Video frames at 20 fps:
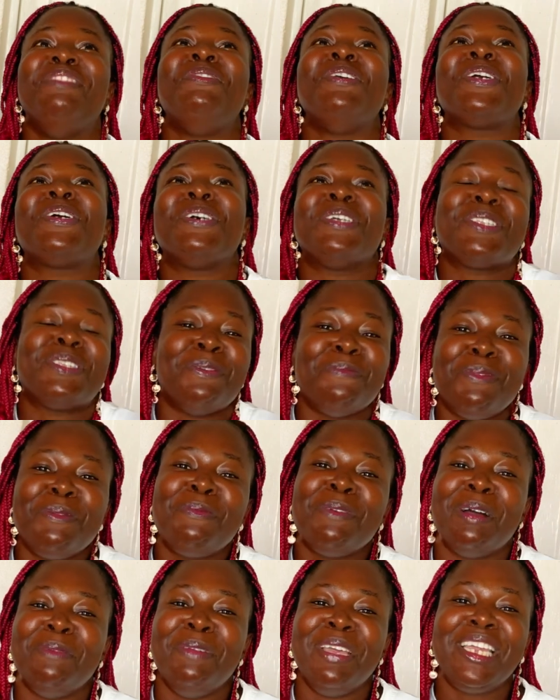because some
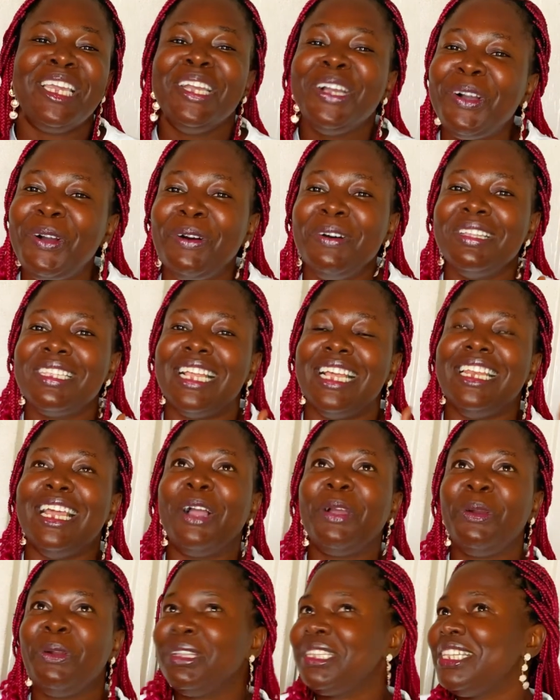people are making calls and they're
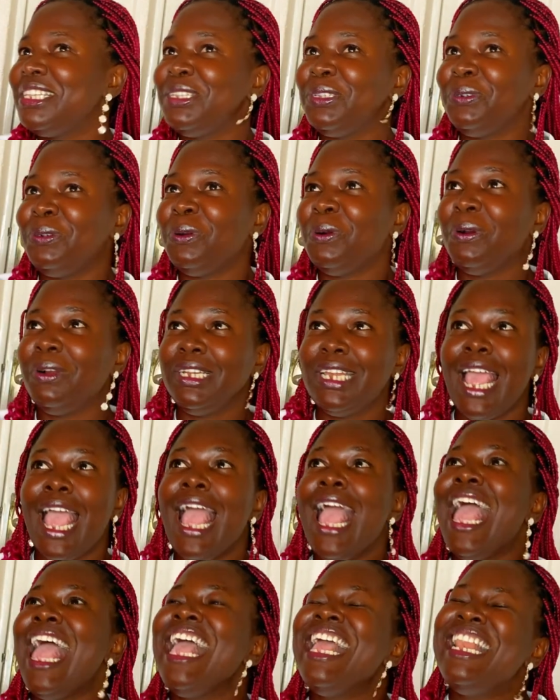crossing the road
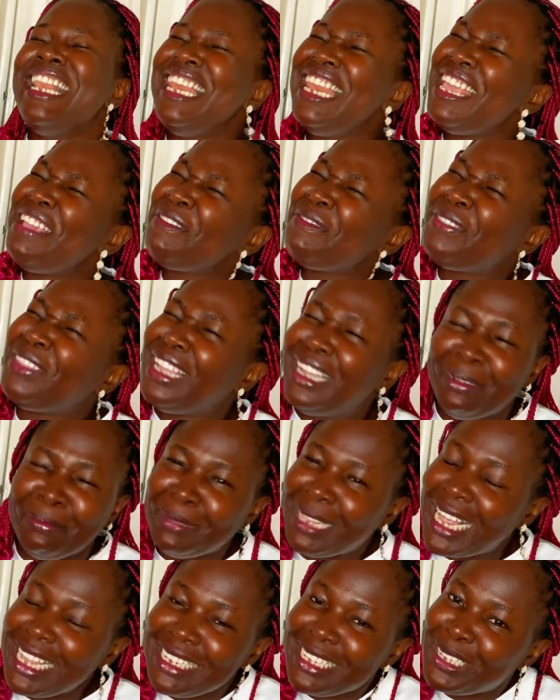leave them
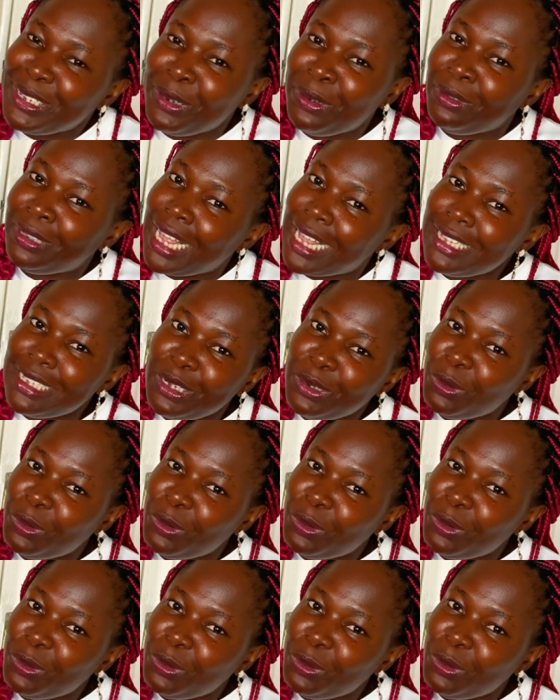that's the that's the